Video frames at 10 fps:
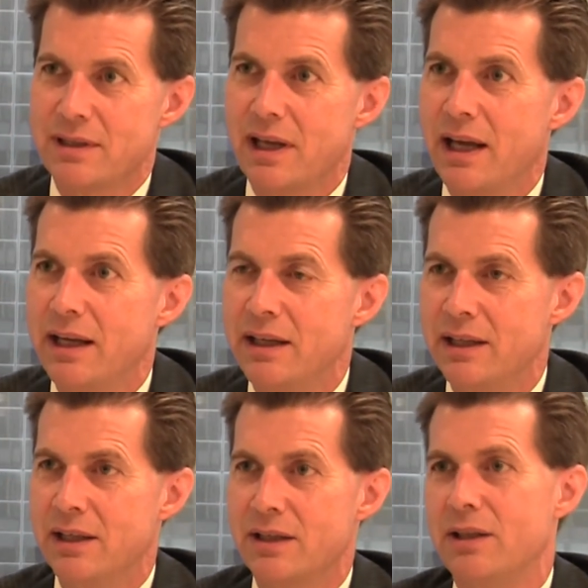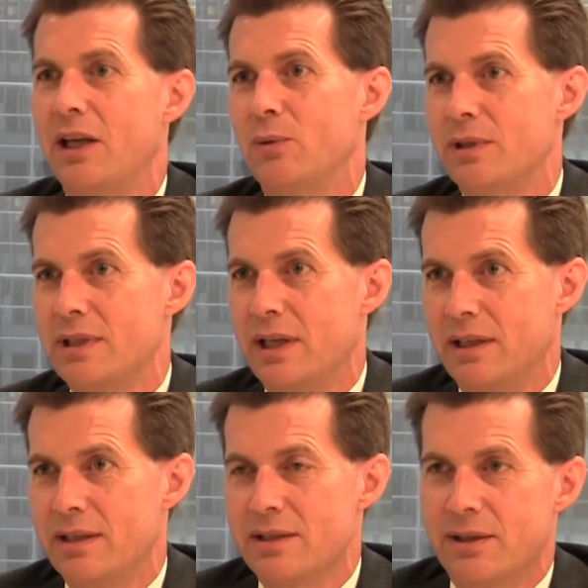today than they were ten
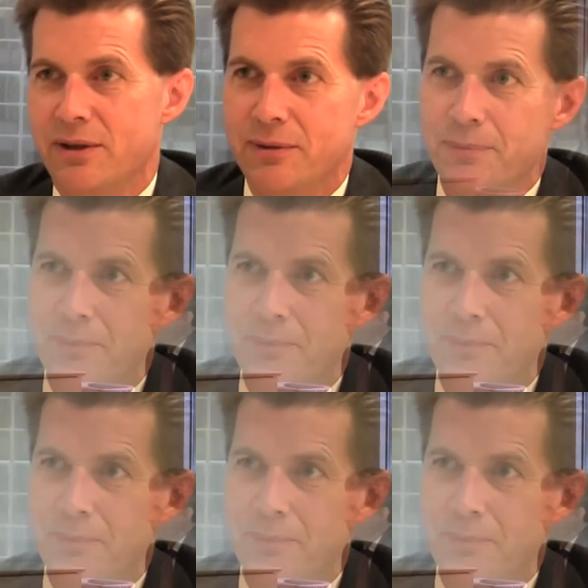years ago.